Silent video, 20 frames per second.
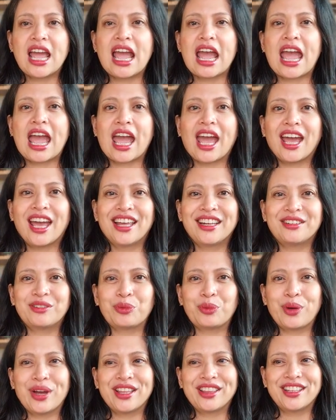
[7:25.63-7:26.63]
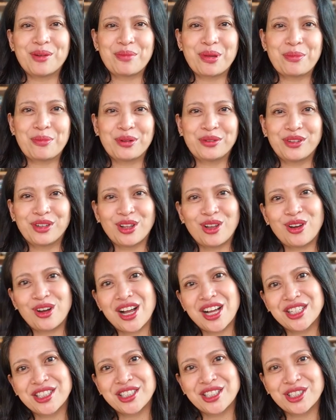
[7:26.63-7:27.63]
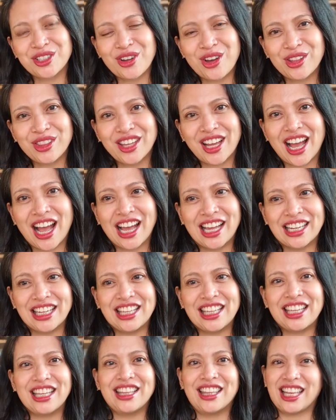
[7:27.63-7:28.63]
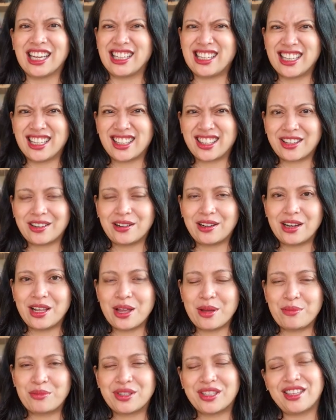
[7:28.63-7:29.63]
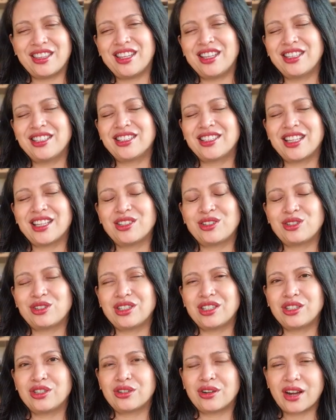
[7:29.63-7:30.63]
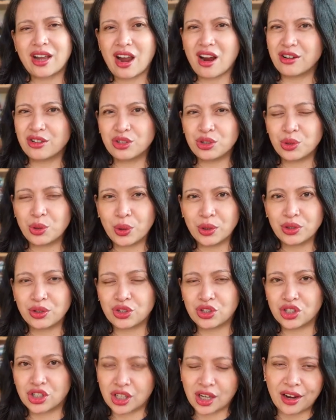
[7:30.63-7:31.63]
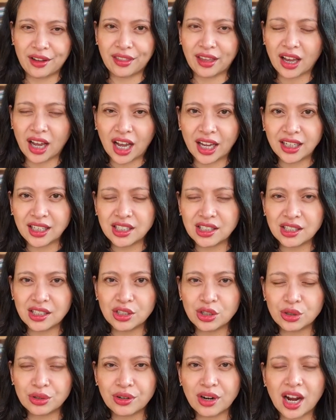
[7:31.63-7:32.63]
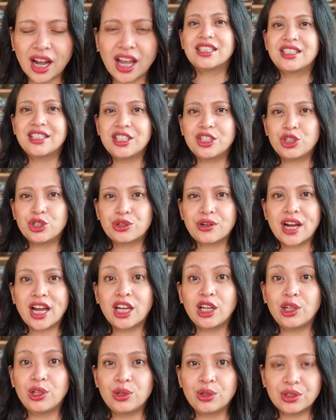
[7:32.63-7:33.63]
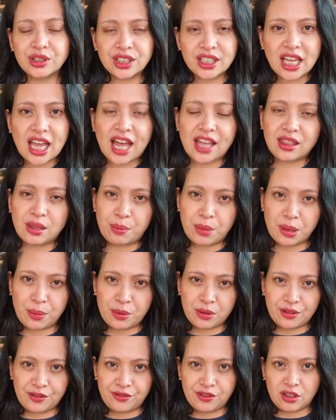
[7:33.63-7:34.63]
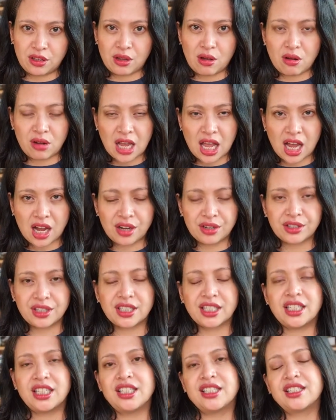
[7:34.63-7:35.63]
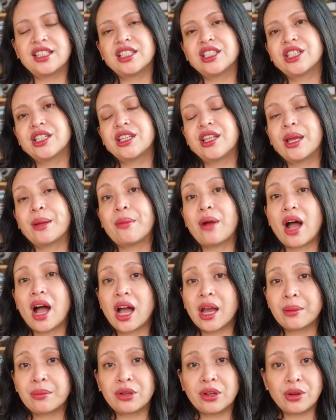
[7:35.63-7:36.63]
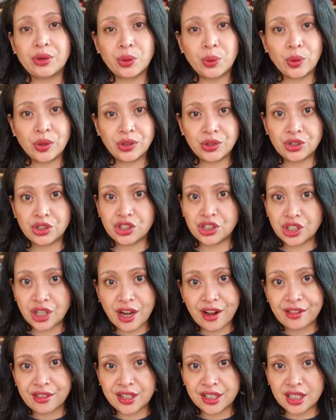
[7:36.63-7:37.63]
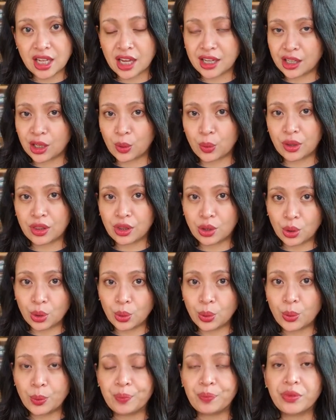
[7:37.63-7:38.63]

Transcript: And when the people of the longhouse saw the honey, they licked their lips and they said to Sijurai, "Aren't you going to share that honey, Sijurai?" Sijurai looked at the people of the longhouse. He said to them, "I'm not going to share this honey with you.